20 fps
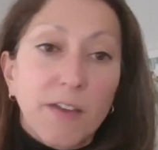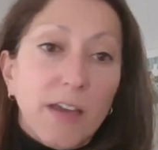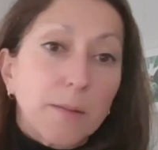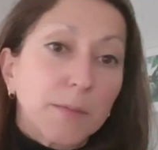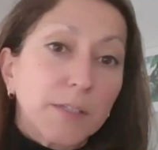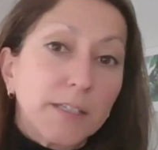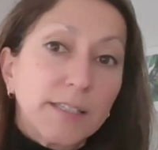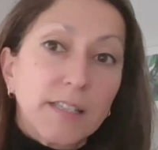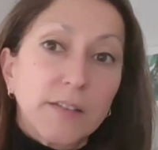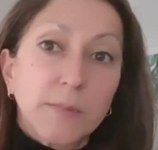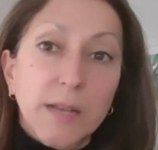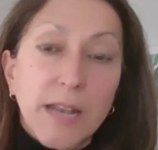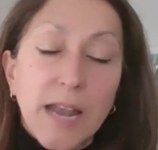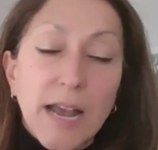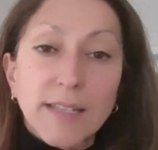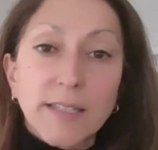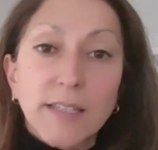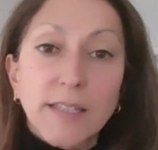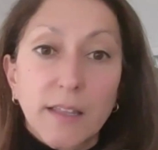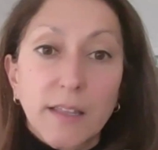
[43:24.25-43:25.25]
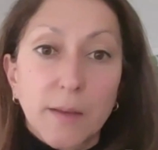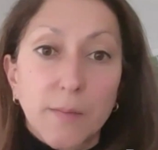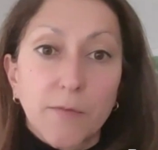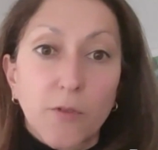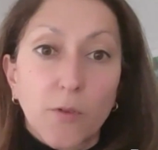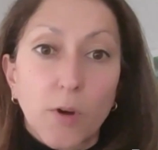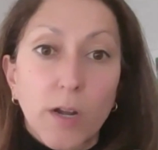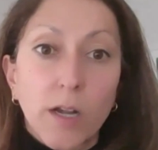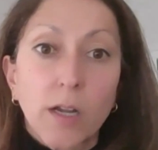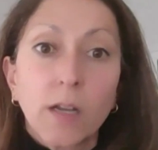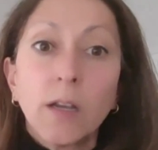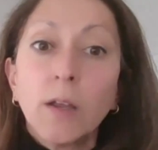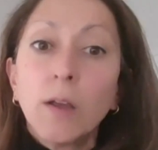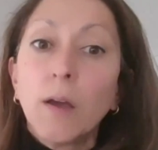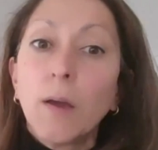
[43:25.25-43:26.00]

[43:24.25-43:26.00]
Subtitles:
families have been asking them for it.